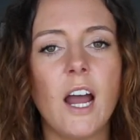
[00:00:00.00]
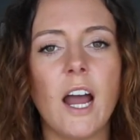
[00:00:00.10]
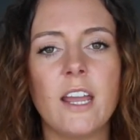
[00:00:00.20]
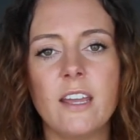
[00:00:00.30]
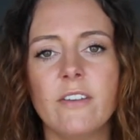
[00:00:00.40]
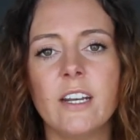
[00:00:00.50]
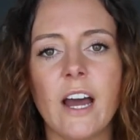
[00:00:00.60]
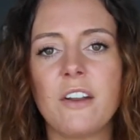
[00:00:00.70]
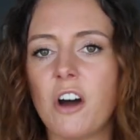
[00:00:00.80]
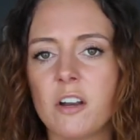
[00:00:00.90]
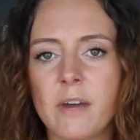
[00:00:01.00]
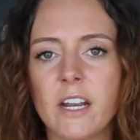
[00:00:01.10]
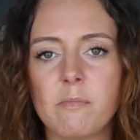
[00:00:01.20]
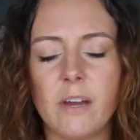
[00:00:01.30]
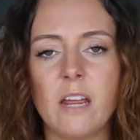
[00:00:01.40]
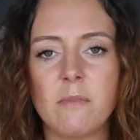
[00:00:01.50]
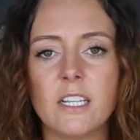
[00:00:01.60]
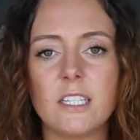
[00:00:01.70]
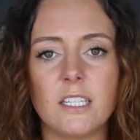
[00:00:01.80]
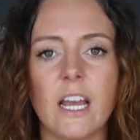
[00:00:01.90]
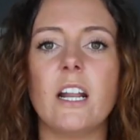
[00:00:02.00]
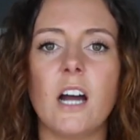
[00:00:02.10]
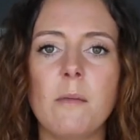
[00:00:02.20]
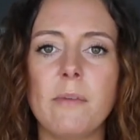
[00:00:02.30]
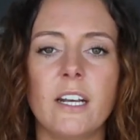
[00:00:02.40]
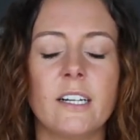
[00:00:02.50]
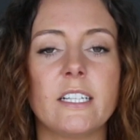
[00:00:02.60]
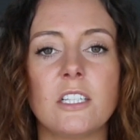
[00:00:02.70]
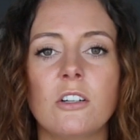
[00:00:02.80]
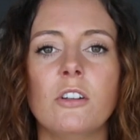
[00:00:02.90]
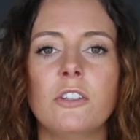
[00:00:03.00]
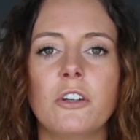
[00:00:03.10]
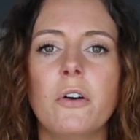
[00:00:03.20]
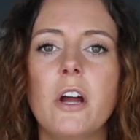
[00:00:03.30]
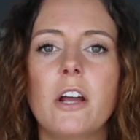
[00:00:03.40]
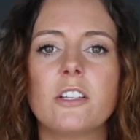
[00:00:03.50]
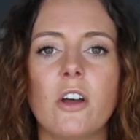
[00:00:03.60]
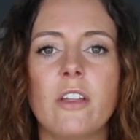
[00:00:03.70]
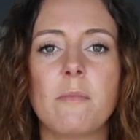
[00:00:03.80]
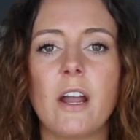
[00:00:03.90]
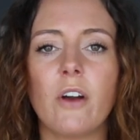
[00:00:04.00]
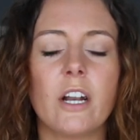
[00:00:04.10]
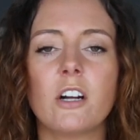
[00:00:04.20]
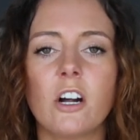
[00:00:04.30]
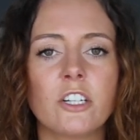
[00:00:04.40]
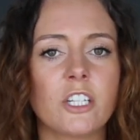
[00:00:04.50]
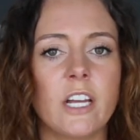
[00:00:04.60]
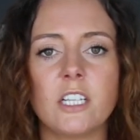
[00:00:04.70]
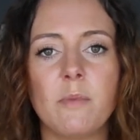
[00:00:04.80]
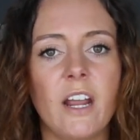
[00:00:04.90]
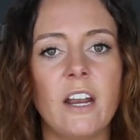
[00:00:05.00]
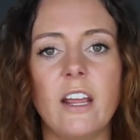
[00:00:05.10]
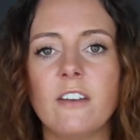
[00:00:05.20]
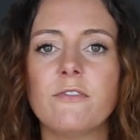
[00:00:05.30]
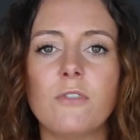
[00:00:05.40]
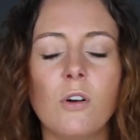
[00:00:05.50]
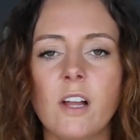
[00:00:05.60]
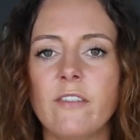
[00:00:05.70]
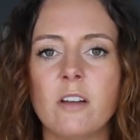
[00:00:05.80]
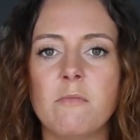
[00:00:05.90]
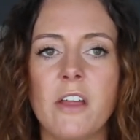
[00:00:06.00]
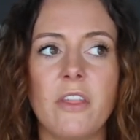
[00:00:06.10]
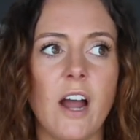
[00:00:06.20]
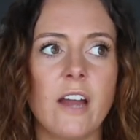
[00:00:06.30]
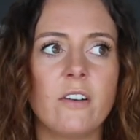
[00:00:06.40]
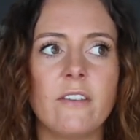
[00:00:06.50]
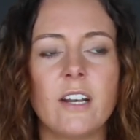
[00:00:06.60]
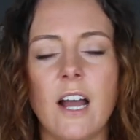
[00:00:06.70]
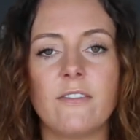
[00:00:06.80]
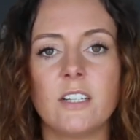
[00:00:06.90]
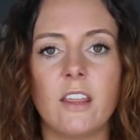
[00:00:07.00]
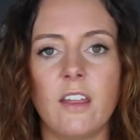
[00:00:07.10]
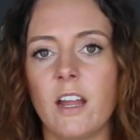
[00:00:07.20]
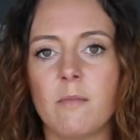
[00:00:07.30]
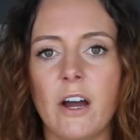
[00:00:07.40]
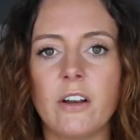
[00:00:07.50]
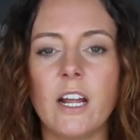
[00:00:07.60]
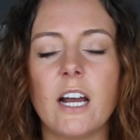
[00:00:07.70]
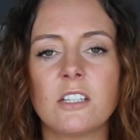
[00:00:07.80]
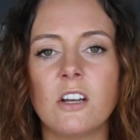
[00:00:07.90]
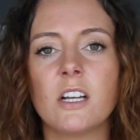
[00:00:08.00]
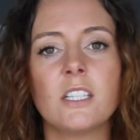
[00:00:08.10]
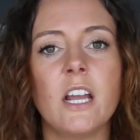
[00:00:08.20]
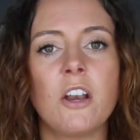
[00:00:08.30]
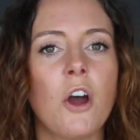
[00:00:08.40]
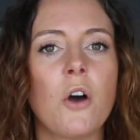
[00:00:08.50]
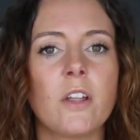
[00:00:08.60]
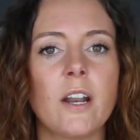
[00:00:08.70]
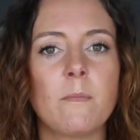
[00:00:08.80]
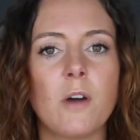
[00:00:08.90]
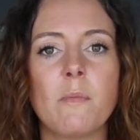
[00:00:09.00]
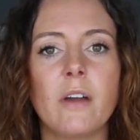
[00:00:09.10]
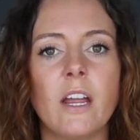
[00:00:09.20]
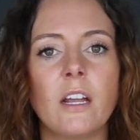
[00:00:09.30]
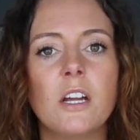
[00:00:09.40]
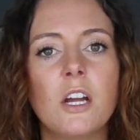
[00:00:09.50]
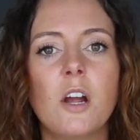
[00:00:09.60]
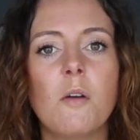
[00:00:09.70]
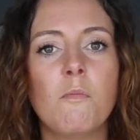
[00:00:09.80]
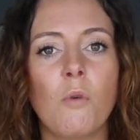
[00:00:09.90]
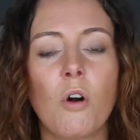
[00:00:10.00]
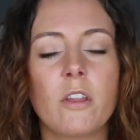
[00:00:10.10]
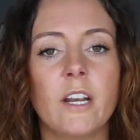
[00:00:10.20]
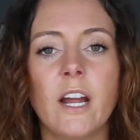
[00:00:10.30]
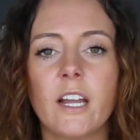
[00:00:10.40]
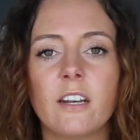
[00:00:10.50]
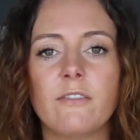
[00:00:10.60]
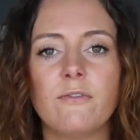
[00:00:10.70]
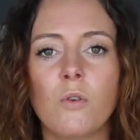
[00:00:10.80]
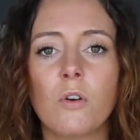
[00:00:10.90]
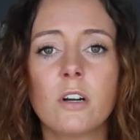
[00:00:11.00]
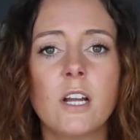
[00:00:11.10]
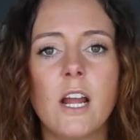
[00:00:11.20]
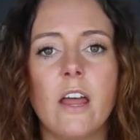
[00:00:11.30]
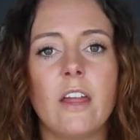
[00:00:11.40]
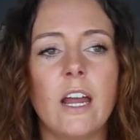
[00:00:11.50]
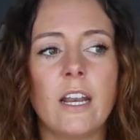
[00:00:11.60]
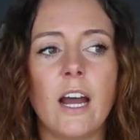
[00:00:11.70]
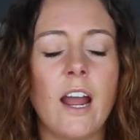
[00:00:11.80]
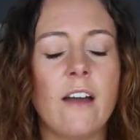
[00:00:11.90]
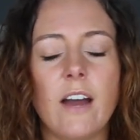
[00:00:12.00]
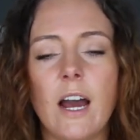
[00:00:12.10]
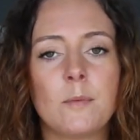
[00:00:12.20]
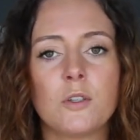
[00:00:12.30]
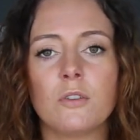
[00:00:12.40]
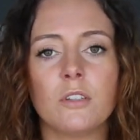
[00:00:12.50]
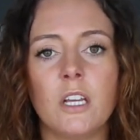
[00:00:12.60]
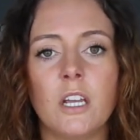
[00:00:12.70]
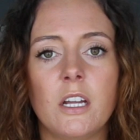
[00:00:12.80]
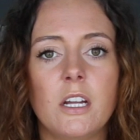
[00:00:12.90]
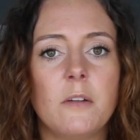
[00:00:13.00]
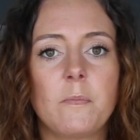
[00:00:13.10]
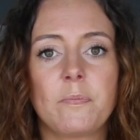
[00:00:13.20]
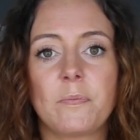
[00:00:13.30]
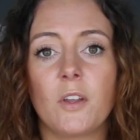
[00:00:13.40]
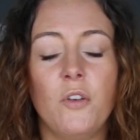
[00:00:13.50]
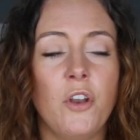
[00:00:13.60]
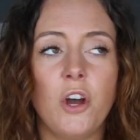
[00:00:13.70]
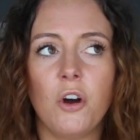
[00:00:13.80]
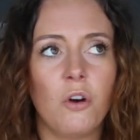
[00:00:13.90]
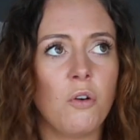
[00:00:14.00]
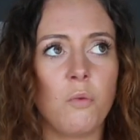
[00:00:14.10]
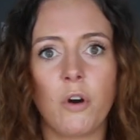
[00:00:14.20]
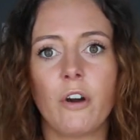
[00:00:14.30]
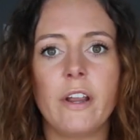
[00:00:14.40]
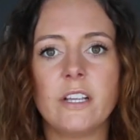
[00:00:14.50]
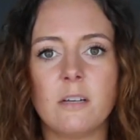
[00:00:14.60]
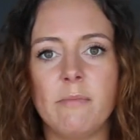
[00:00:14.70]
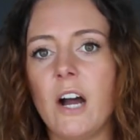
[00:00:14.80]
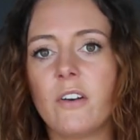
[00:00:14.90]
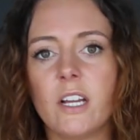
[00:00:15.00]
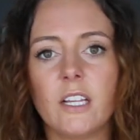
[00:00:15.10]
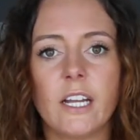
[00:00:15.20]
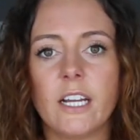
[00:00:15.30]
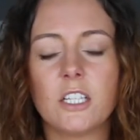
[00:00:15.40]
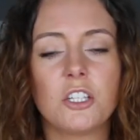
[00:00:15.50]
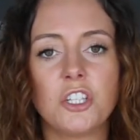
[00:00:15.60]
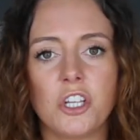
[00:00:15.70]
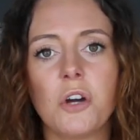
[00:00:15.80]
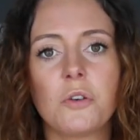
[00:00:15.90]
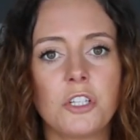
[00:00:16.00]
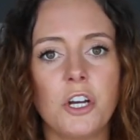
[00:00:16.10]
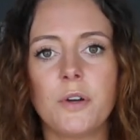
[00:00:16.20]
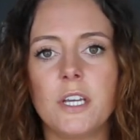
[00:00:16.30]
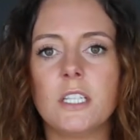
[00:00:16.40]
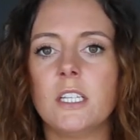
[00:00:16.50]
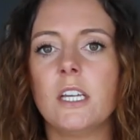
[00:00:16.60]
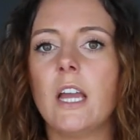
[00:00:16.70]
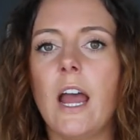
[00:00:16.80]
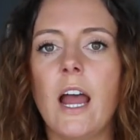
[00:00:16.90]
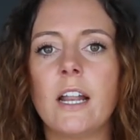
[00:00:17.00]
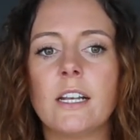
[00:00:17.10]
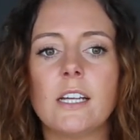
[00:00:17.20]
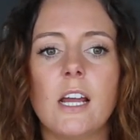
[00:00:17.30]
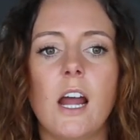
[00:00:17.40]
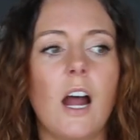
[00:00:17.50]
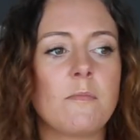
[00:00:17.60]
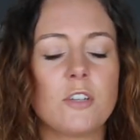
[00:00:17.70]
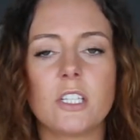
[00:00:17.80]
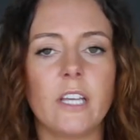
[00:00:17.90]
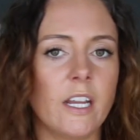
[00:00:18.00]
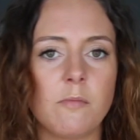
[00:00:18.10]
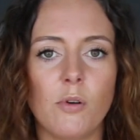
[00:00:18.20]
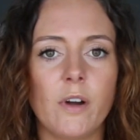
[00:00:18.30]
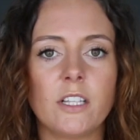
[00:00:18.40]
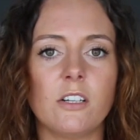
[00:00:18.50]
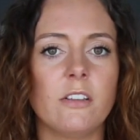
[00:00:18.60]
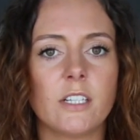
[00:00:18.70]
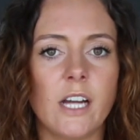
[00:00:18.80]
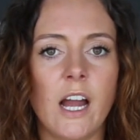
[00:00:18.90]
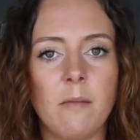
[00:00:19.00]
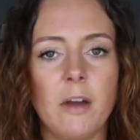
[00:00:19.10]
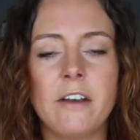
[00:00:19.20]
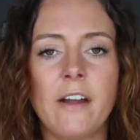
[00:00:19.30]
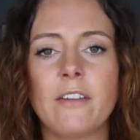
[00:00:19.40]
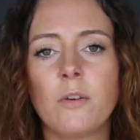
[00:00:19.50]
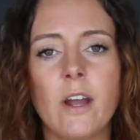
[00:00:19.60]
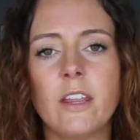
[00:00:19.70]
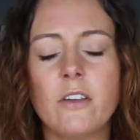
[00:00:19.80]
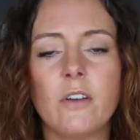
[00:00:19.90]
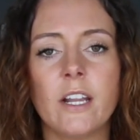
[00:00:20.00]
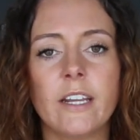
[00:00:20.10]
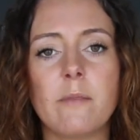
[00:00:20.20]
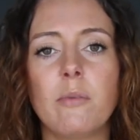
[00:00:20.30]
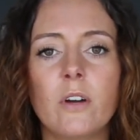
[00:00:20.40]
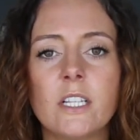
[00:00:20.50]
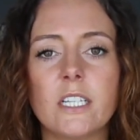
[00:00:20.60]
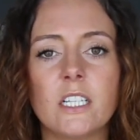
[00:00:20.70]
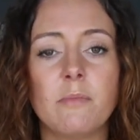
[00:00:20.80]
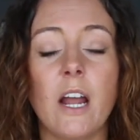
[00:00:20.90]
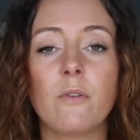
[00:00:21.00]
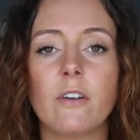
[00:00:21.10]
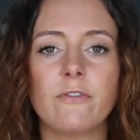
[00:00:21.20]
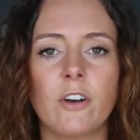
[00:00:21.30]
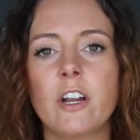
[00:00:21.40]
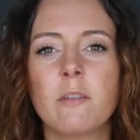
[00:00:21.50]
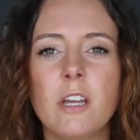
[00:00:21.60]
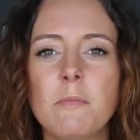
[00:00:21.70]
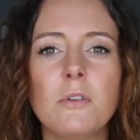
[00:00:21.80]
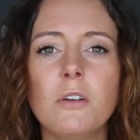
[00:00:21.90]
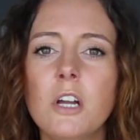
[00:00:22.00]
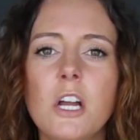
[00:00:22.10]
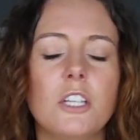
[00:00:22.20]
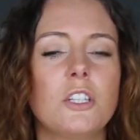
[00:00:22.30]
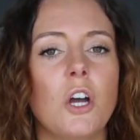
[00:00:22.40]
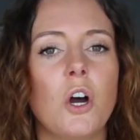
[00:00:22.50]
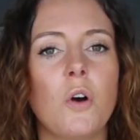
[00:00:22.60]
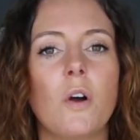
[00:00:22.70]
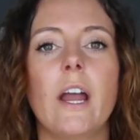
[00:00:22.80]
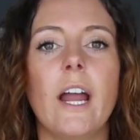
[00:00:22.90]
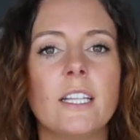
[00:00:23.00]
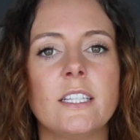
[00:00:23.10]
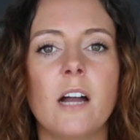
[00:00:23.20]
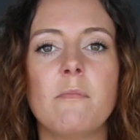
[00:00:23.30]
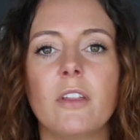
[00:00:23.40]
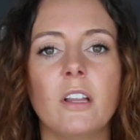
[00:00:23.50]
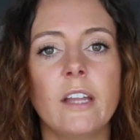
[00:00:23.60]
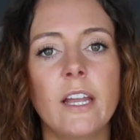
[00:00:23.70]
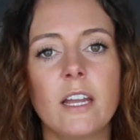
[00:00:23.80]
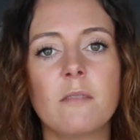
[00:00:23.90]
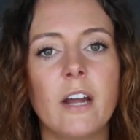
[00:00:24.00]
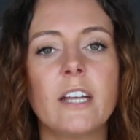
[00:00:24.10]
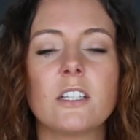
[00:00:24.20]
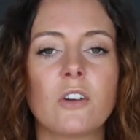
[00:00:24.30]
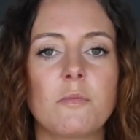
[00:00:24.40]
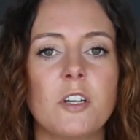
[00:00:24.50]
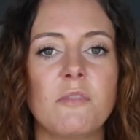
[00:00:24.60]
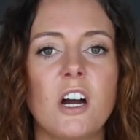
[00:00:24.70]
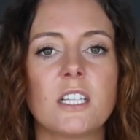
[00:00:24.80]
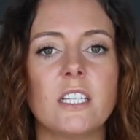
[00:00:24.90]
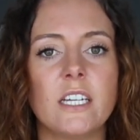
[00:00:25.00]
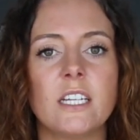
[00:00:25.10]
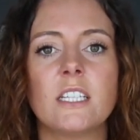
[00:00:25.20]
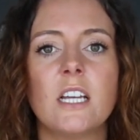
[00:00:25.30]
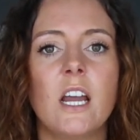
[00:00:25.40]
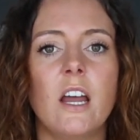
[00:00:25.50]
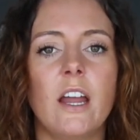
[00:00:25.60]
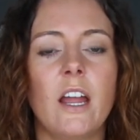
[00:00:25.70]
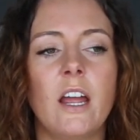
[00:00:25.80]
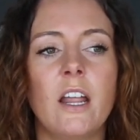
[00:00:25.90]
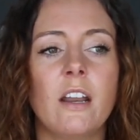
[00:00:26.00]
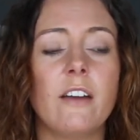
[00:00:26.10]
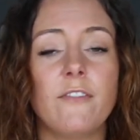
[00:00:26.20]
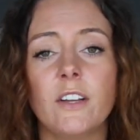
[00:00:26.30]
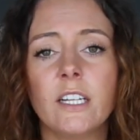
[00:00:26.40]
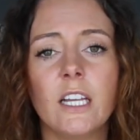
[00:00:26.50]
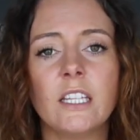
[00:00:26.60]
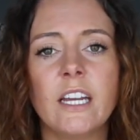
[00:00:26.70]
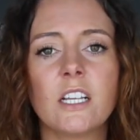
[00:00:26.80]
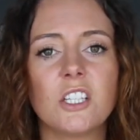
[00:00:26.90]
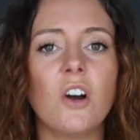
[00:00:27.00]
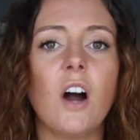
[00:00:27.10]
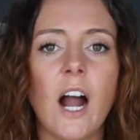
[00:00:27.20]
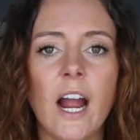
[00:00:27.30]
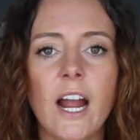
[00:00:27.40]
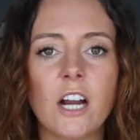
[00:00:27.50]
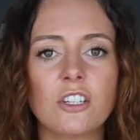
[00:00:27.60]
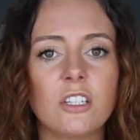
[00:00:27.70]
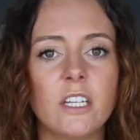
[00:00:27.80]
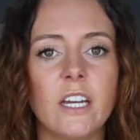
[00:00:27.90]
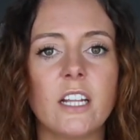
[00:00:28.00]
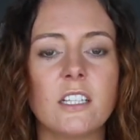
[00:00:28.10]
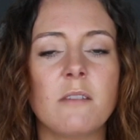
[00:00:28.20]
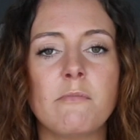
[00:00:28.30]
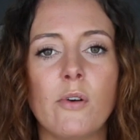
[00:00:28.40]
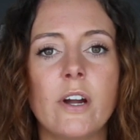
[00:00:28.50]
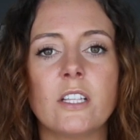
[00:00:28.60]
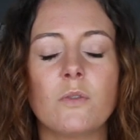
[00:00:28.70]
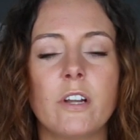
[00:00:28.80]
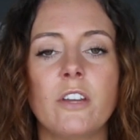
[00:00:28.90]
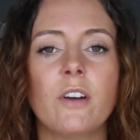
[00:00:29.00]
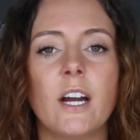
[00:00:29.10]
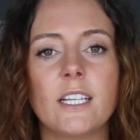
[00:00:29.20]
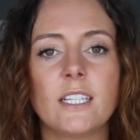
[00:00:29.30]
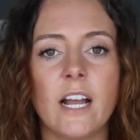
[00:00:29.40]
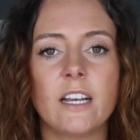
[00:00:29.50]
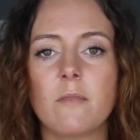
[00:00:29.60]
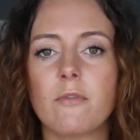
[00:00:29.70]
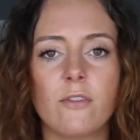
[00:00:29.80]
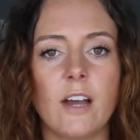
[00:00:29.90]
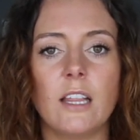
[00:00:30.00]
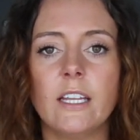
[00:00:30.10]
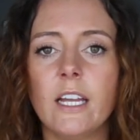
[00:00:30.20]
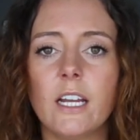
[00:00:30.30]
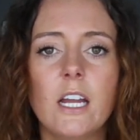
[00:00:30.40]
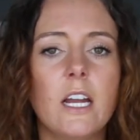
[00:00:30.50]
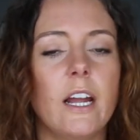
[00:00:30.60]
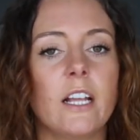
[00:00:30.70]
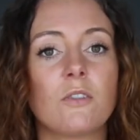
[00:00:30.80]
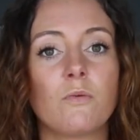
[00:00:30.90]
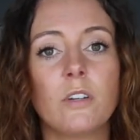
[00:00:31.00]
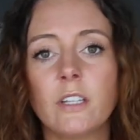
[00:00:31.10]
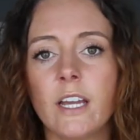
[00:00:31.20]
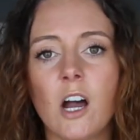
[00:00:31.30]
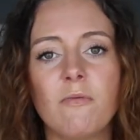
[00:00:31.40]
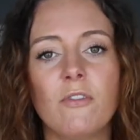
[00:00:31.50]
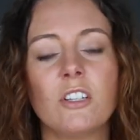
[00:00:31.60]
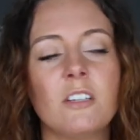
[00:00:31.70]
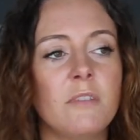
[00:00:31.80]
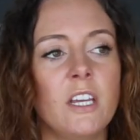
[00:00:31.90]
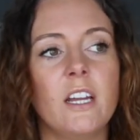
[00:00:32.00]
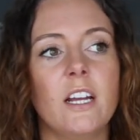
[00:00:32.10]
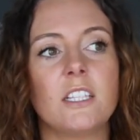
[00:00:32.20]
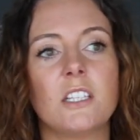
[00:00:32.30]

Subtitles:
I even had automatic payments set up, and I still do, so that my credit card just gets paid in full every month. I don't even have to think about it. As long as I know that I'm not paying more than I can afford, then I have absolutely no worries about it. Like, it's so easy, and I'm just getting points all the time. Another way that you can get points is by referring people. So heads up, the link in my description box is an affiliate link, so I actually get some points when you guys sign up through that link. It's really helpful to me.